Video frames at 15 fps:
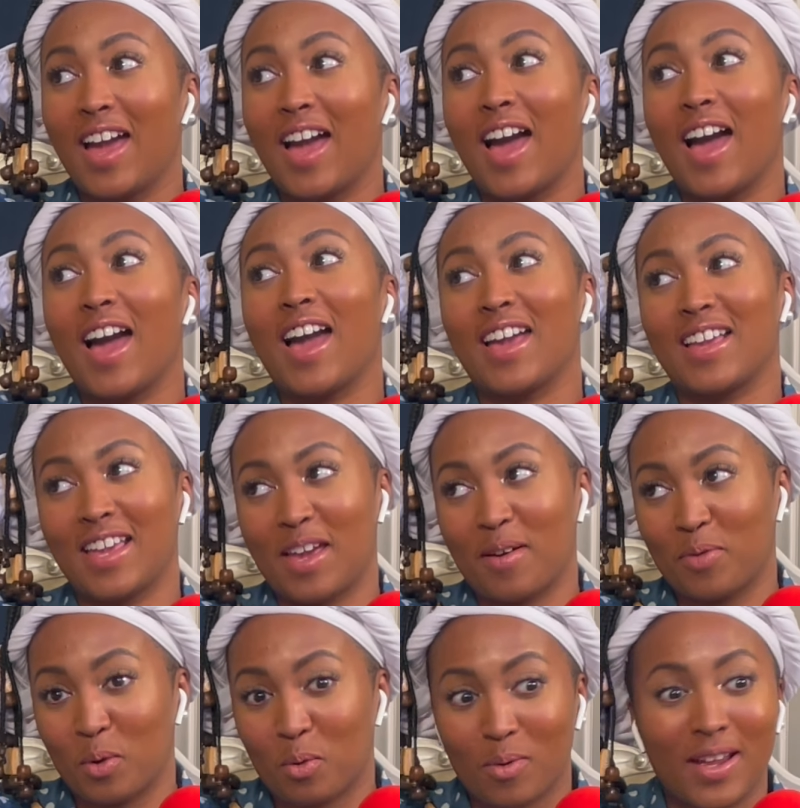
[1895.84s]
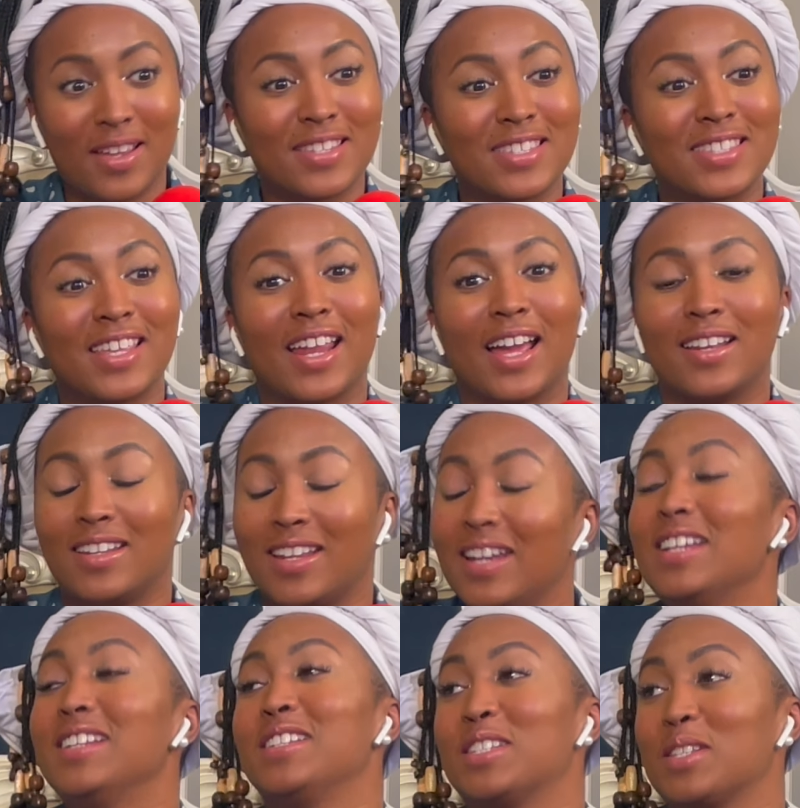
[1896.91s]
I have the rest that I
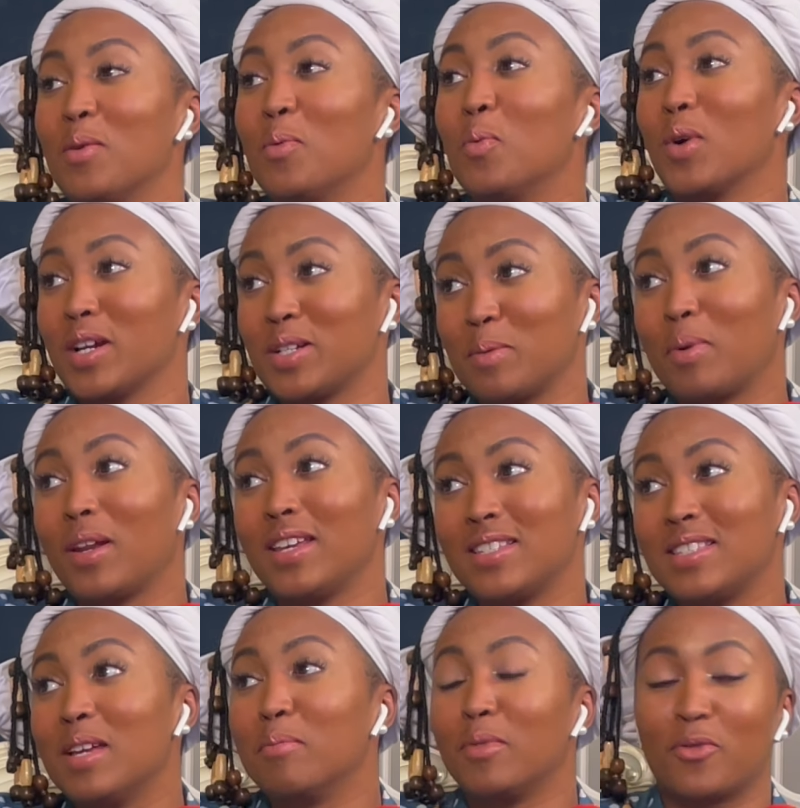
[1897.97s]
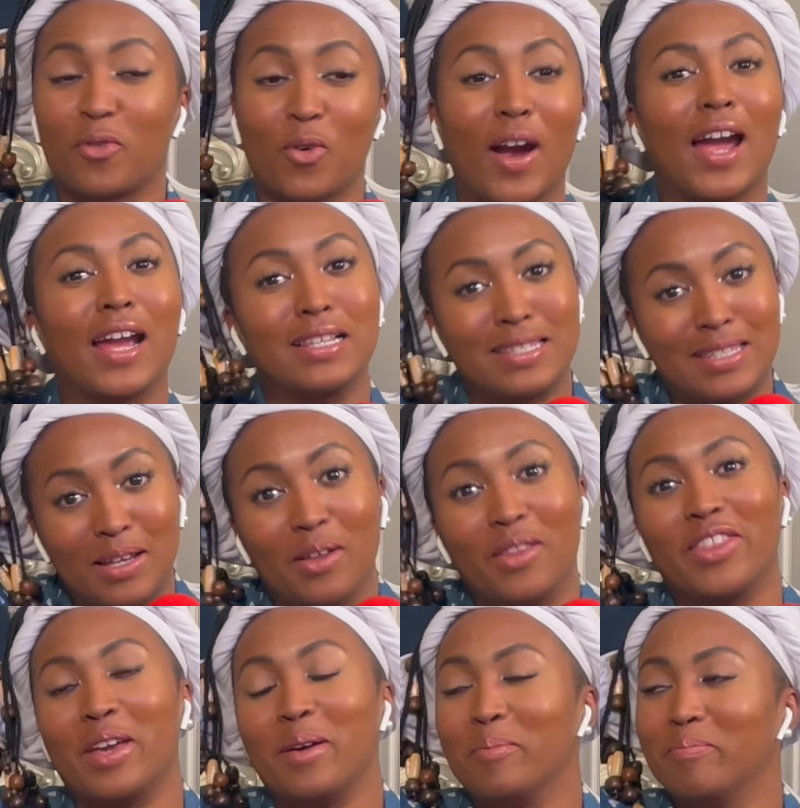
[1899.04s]
need somewhere to place them before I sell
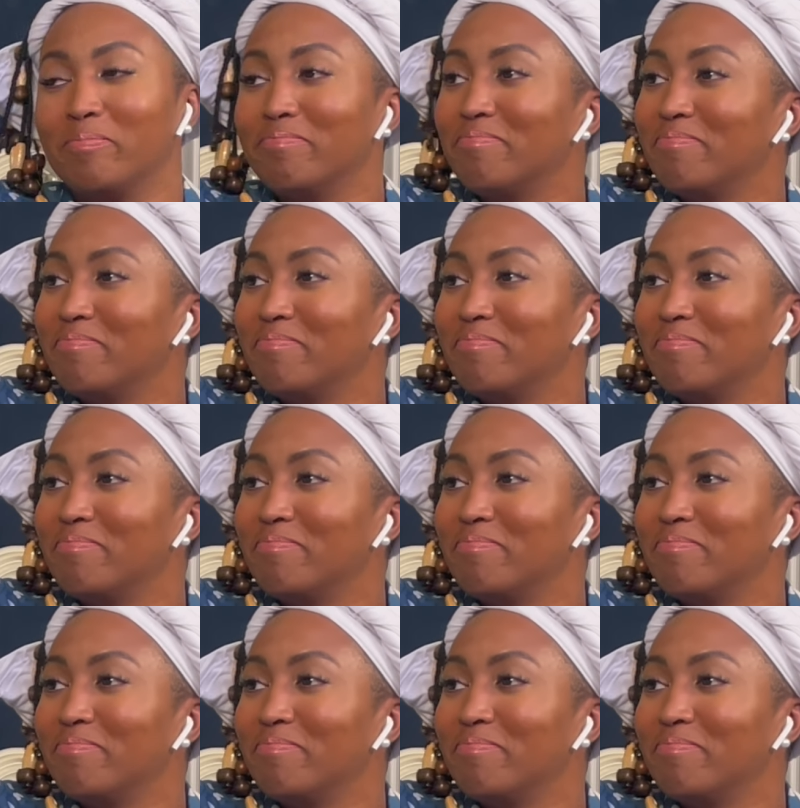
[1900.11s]
them.